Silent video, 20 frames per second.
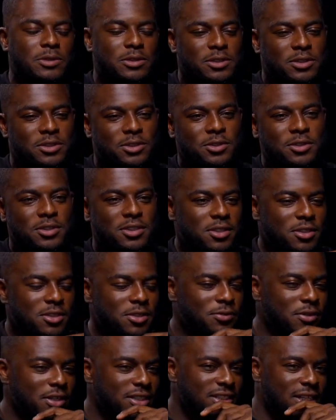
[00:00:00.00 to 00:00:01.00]
So, you know, you
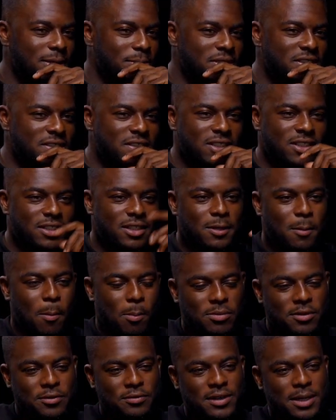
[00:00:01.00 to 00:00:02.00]
first came into the
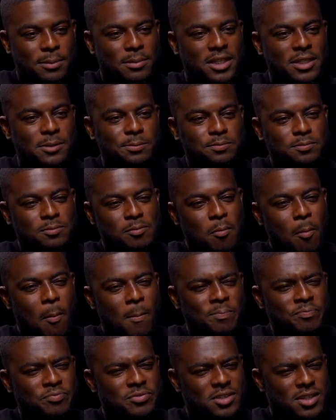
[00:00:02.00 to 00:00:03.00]
family. You
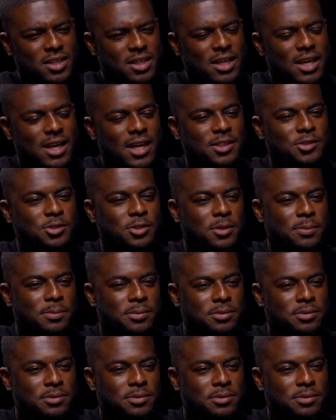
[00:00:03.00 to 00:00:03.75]
had a high top.